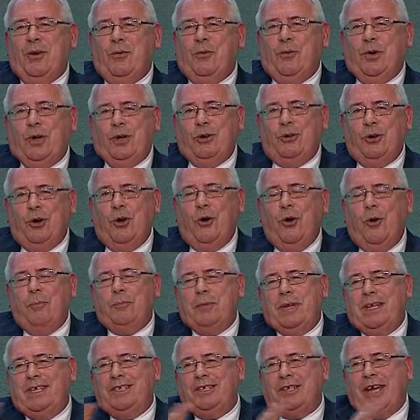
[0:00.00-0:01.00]
we are
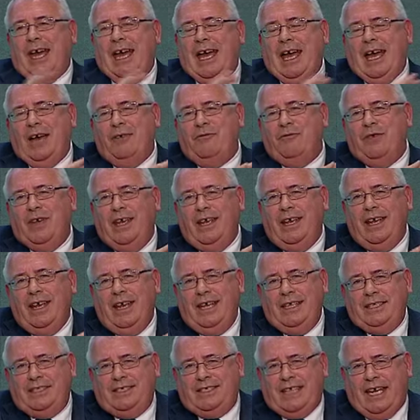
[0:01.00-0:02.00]
hoping to have
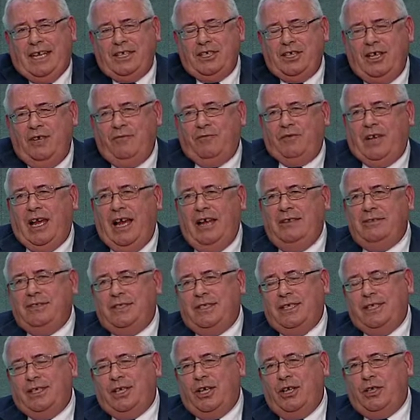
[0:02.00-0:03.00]
a set of
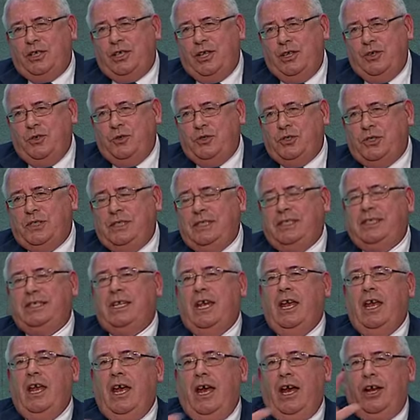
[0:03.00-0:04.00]
Council conclusions
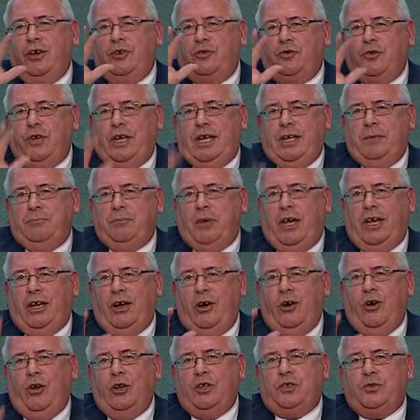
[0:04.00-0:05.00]
agreed by
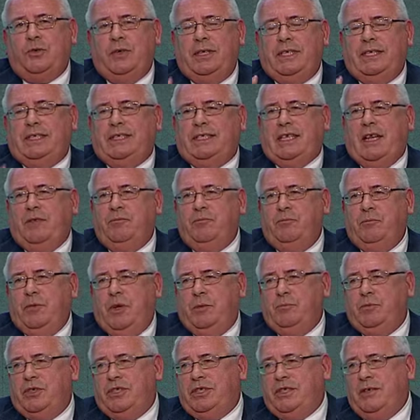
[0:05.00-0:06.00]
all 27
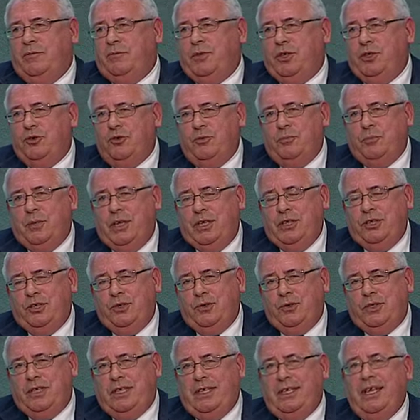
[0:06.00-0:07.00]
members of the European
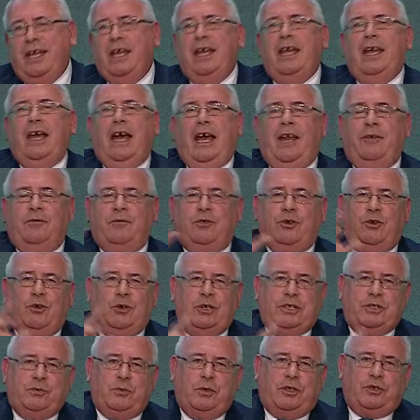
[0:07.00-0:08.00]
Union and, of
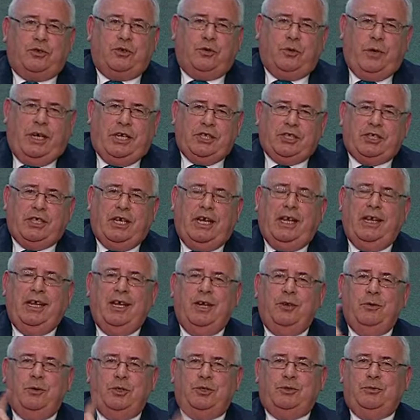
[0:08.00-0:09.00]
course, with Croatia,
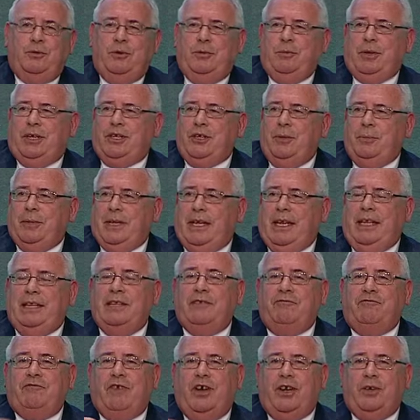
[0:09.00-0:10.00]
which will be coming
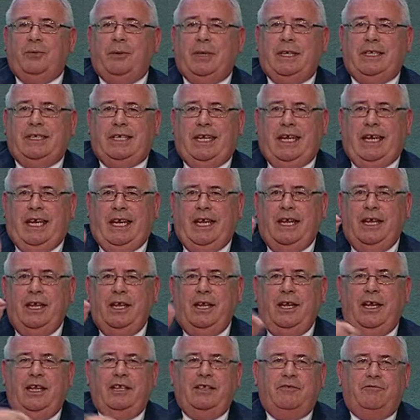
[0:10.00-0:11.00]
in the following day
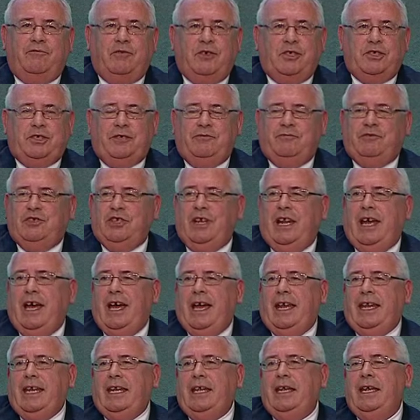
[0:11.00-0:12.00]
on the 1st of
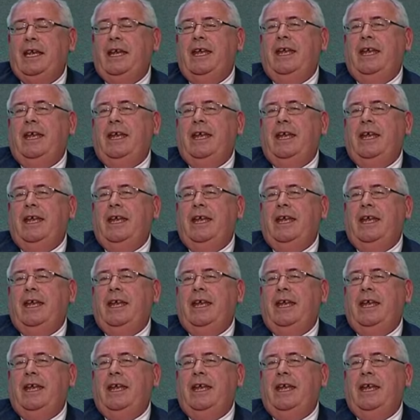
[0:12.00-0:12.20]
July,